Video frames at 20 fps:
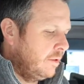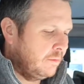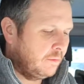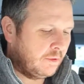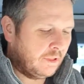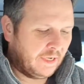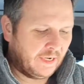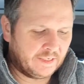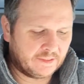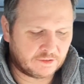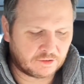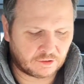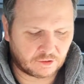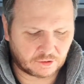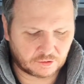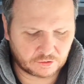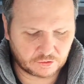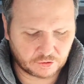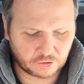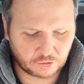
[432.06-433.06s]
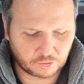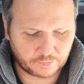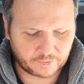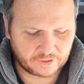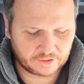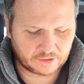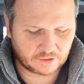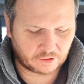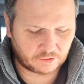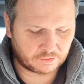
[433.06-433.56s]
well, it has got 2
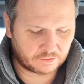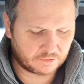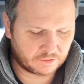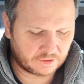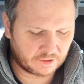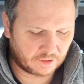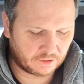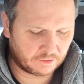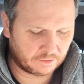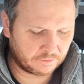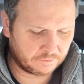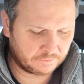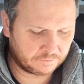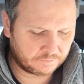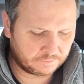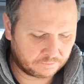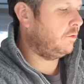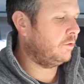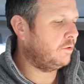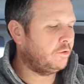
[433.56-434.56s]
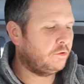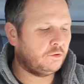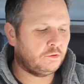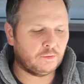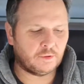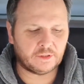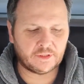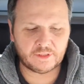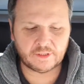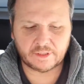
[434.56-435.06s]
bits on. So I've got the new
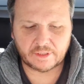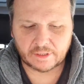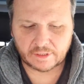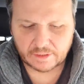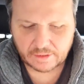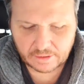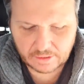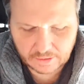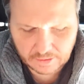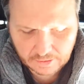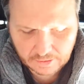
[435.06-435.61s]
one here,